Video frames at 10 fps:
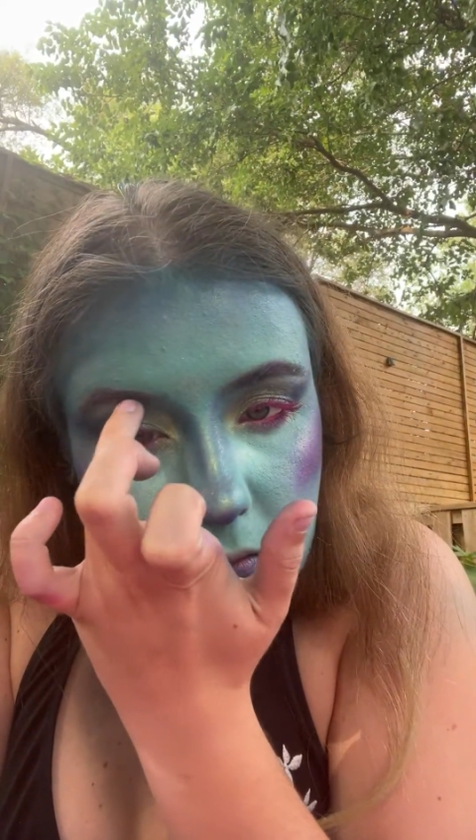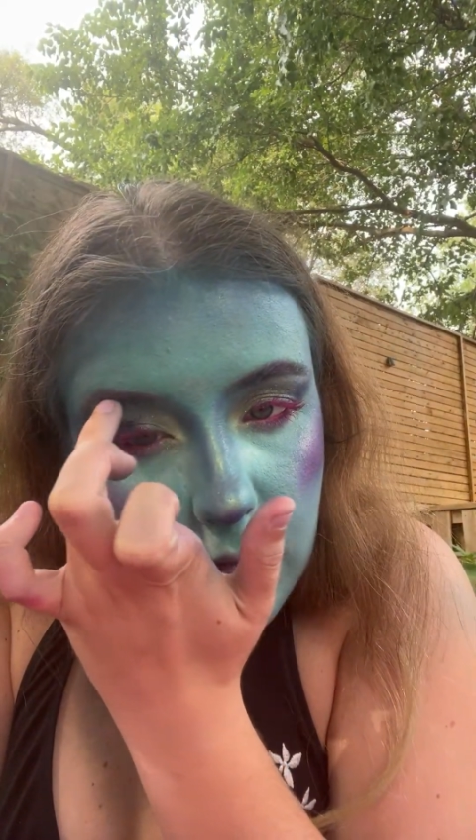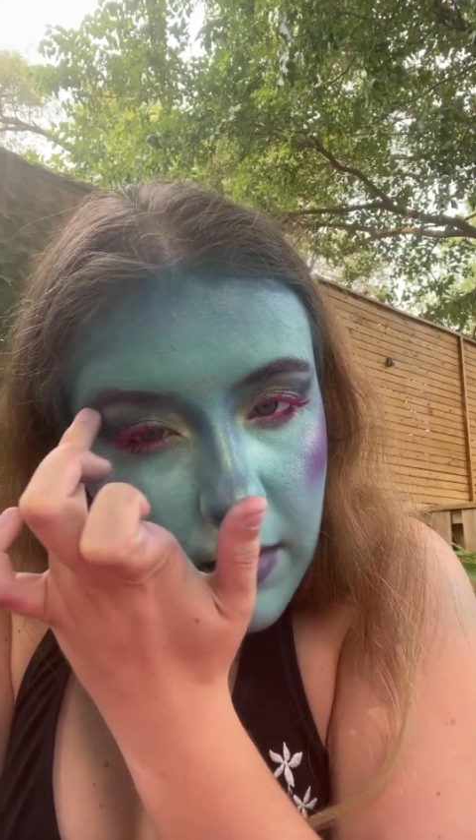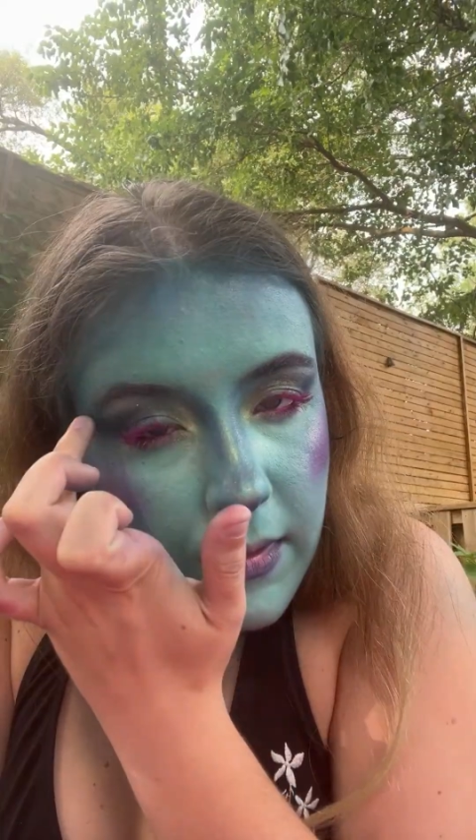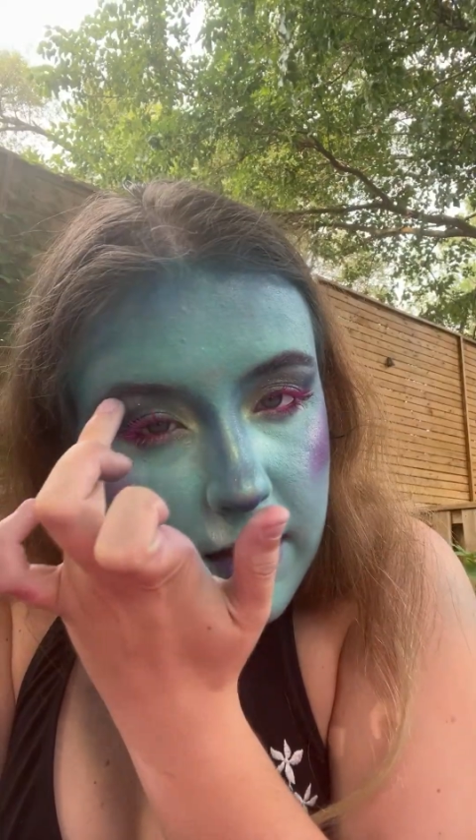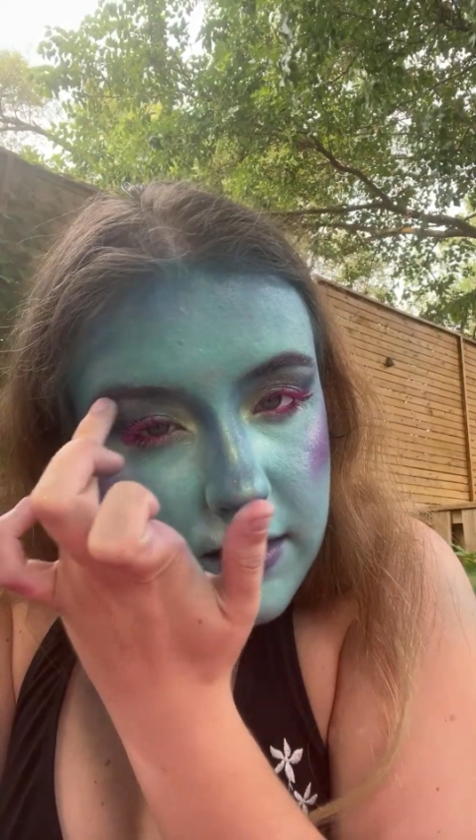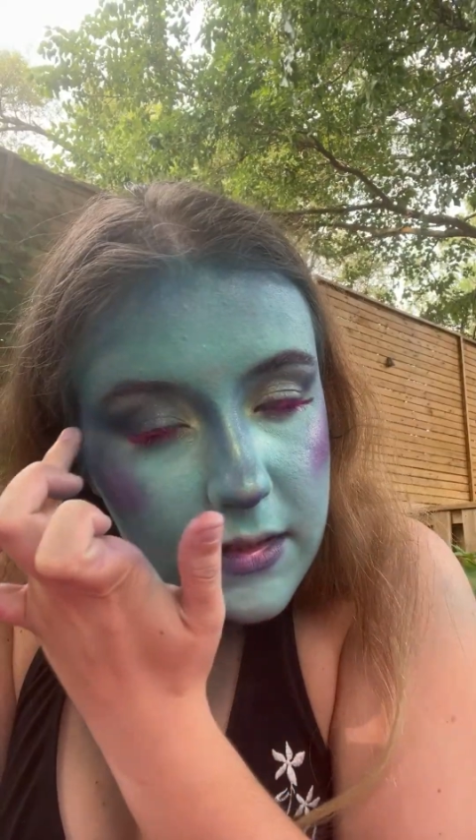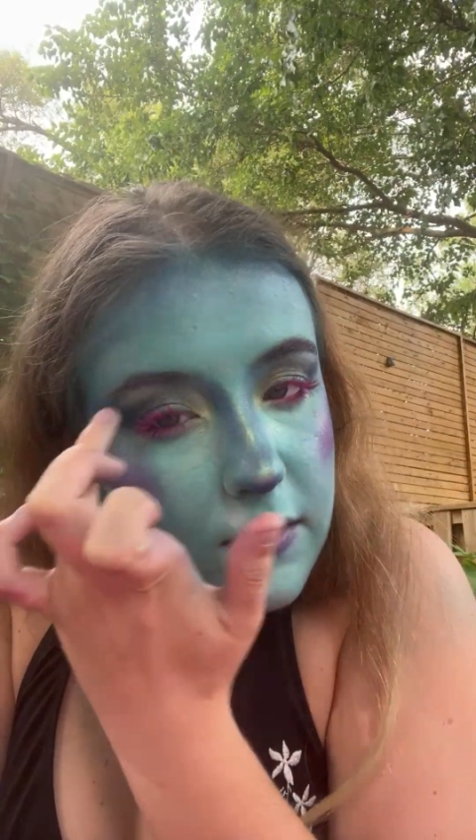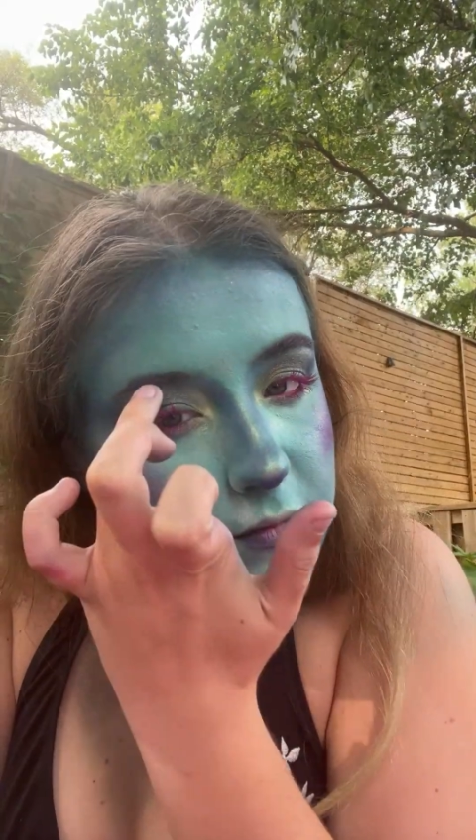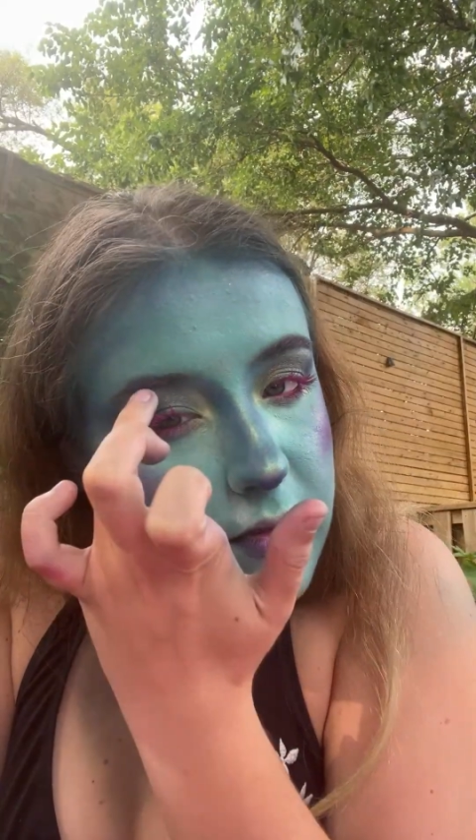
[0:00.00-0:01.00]
it makes a
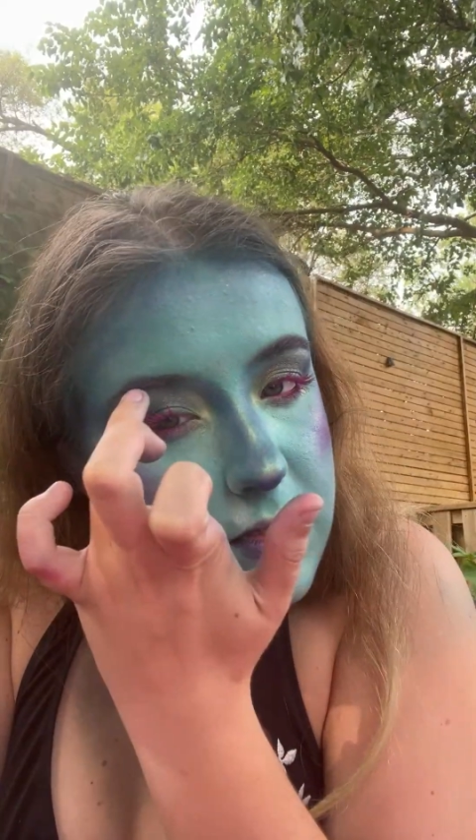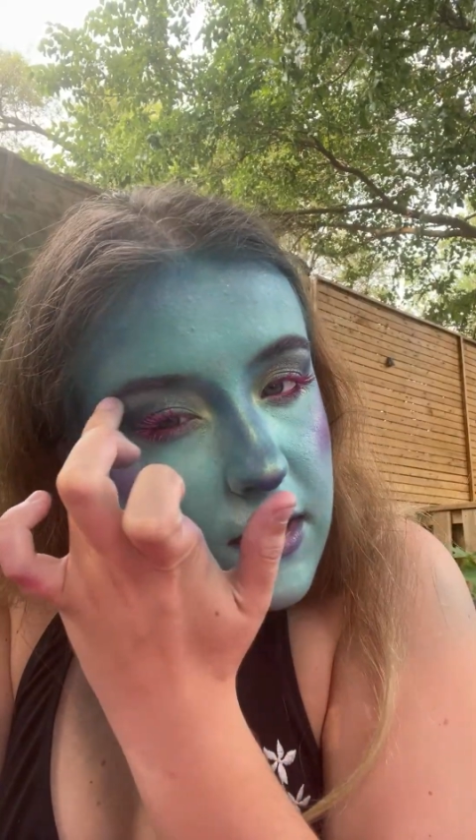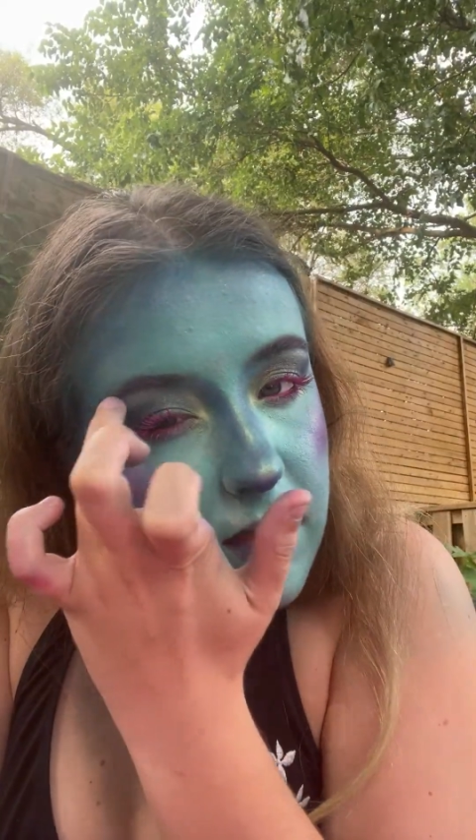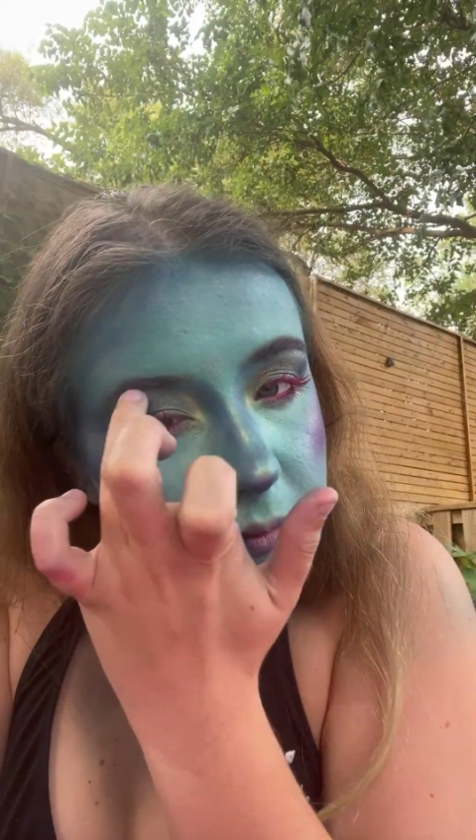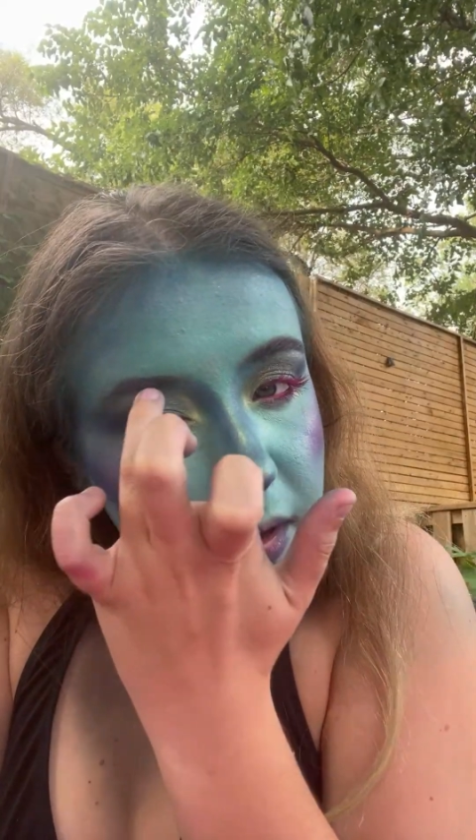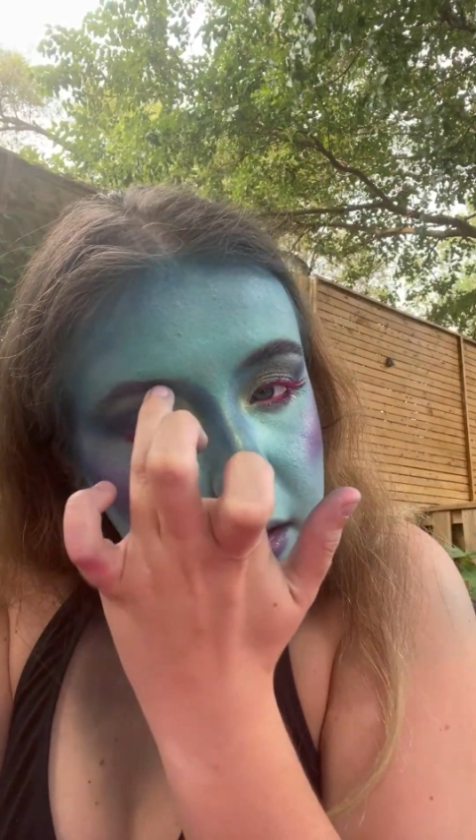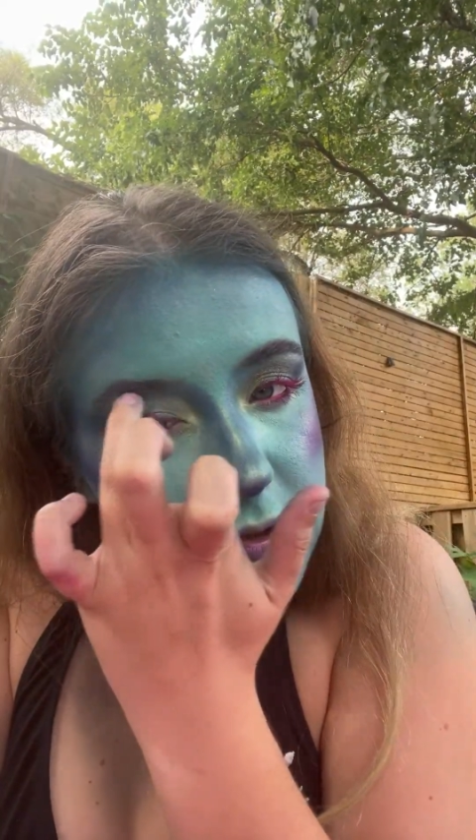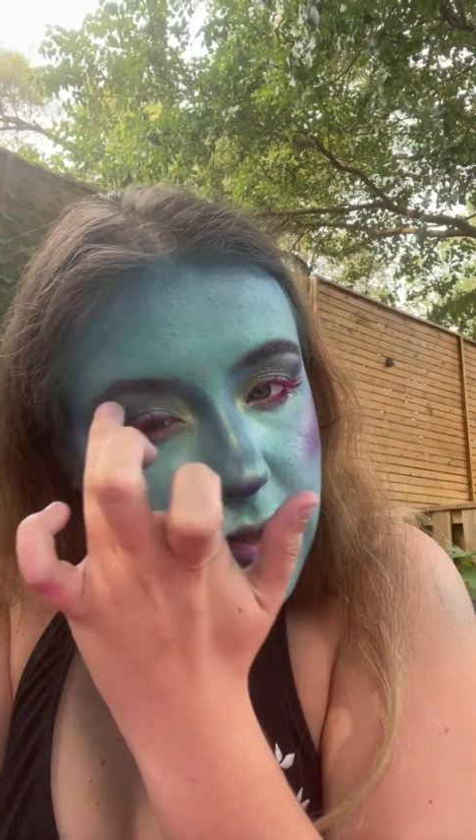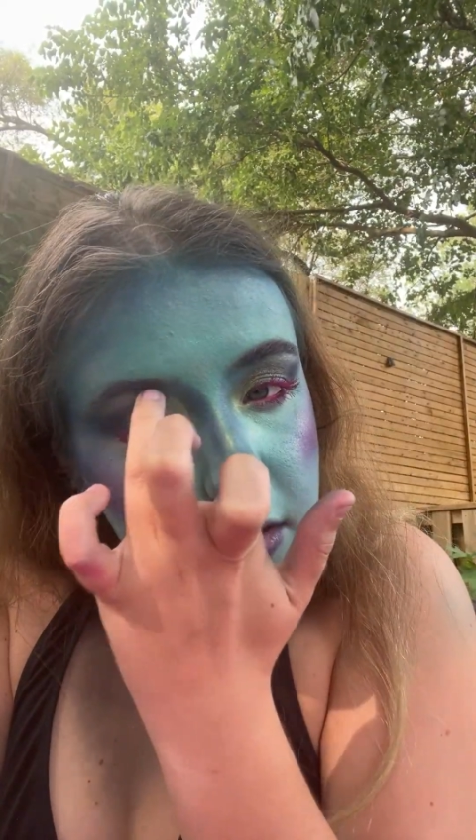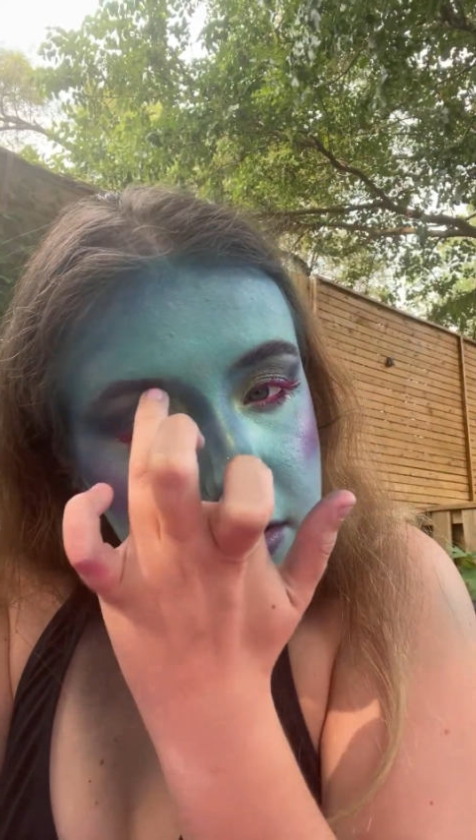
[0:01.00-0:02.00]
difference in
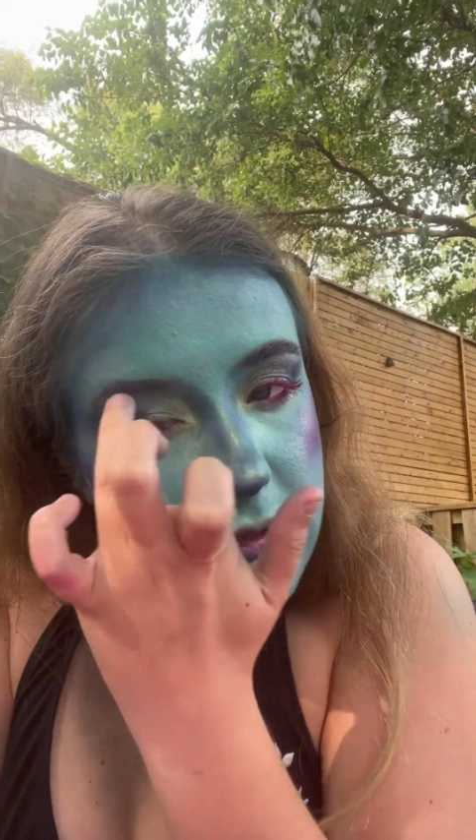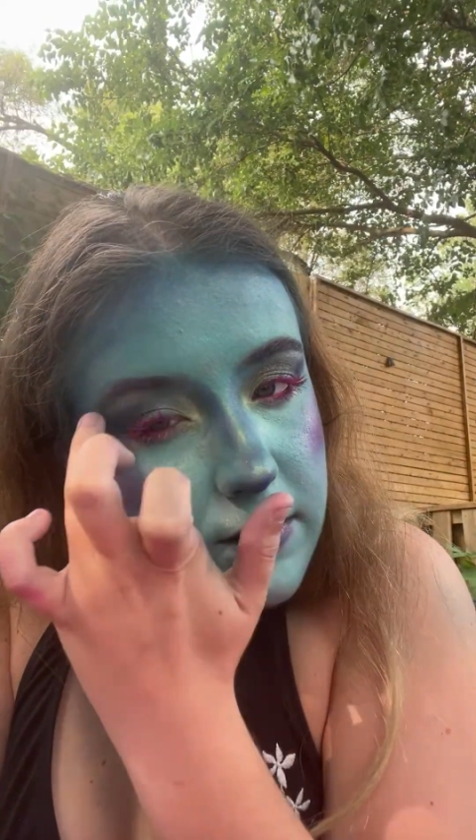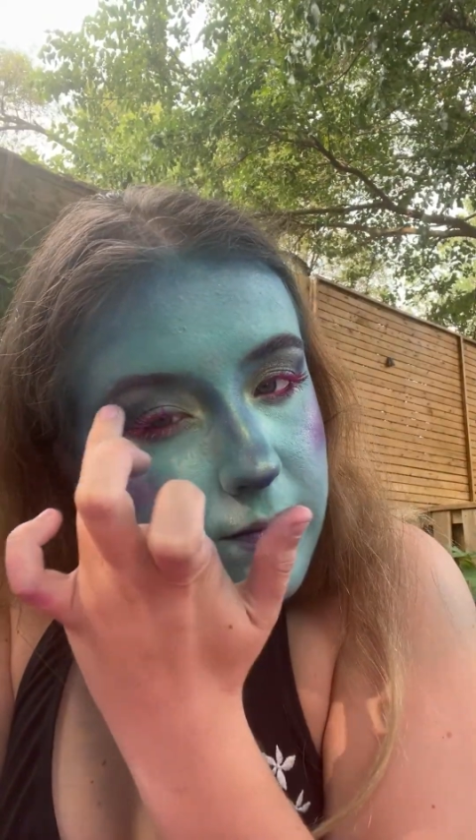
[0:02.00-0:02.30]
pictures.